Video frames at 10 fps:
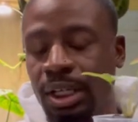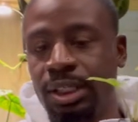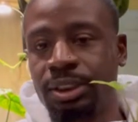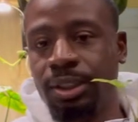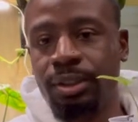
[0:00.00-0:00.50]

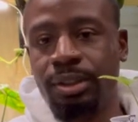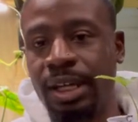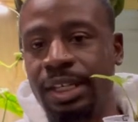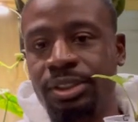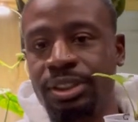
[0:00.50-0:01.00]
So
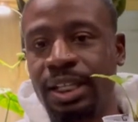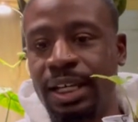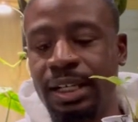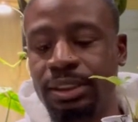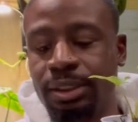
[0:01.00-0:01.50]
as you see, I
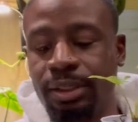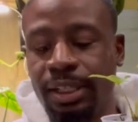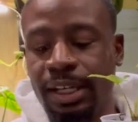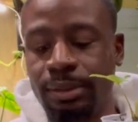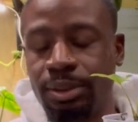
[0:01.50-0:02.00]
got this little
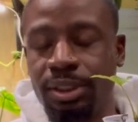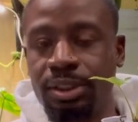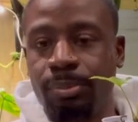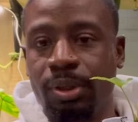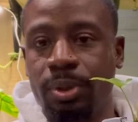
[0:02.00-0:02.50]
gap, so this
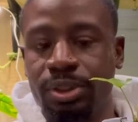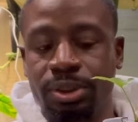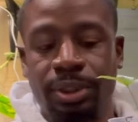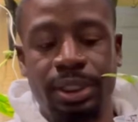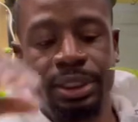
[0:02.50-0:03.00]
would be where the
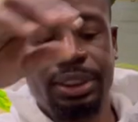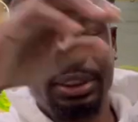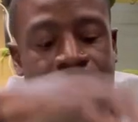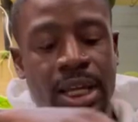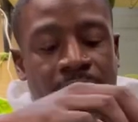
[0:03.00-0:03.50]
soil is.